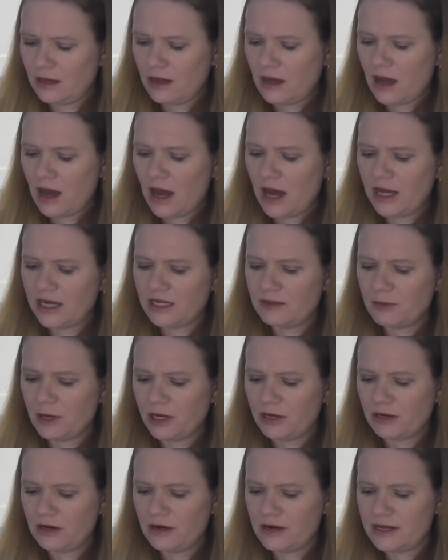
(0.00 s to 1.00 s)
honey
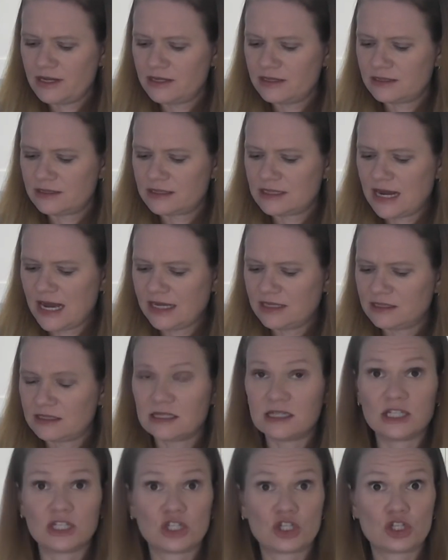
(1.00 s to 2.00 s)
butter is nice
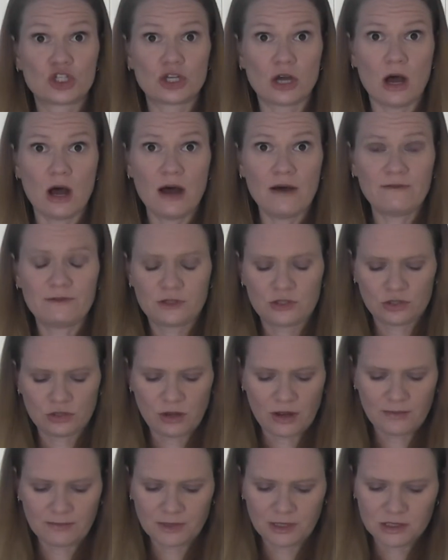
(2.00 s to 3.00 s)
and soft. So
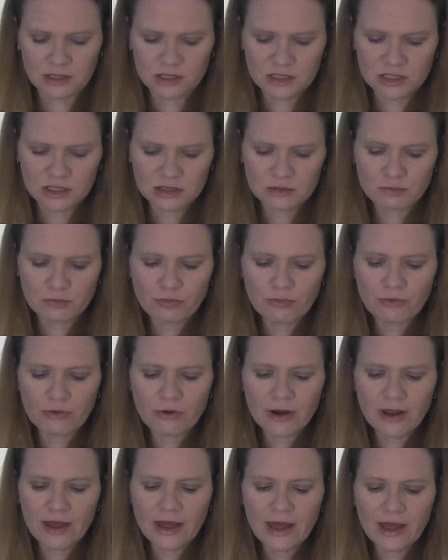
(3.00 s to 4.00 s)
I'm gonna
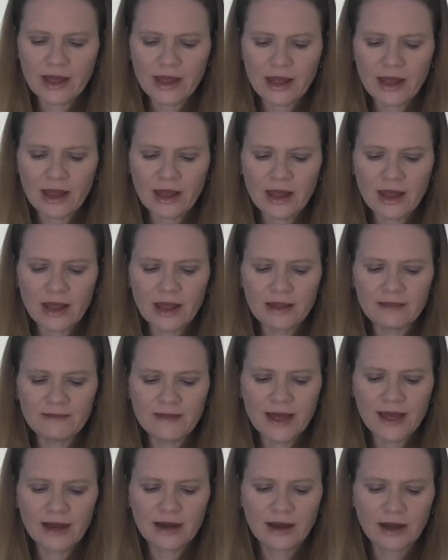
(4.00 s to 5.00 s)
spread
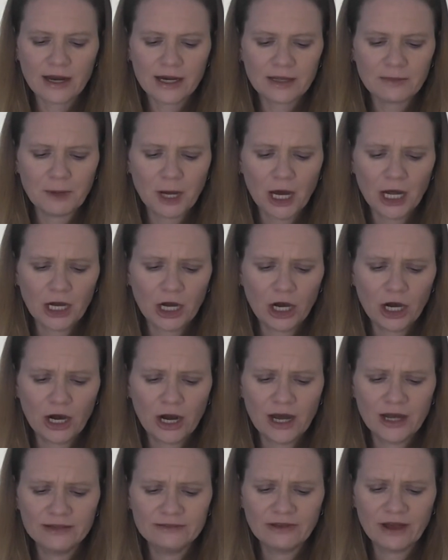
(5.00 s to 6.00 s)
that honey butter
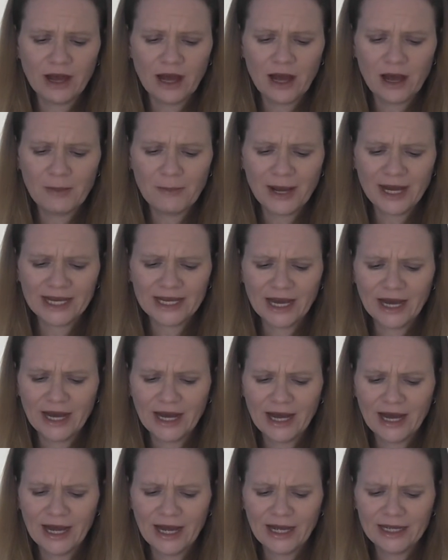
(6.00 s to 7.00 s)
on, oh
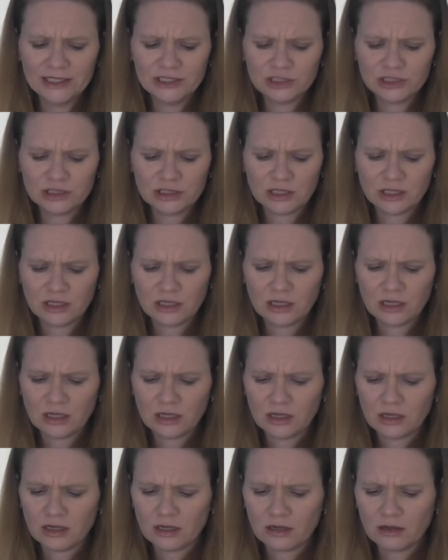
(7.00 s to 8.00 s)
my gosh.
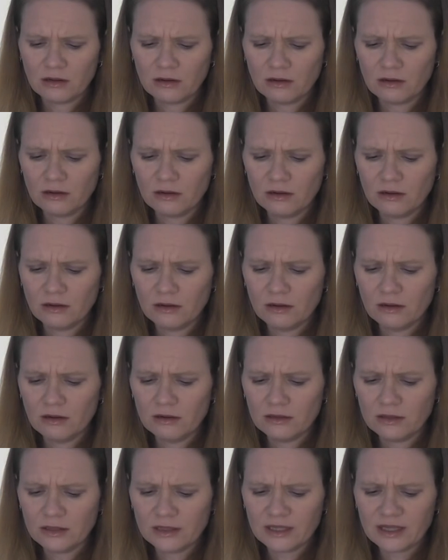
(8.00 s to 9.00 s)

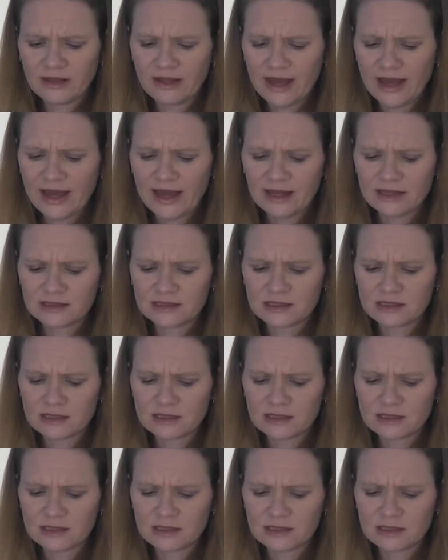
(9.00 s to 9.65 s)
Oh, look at that.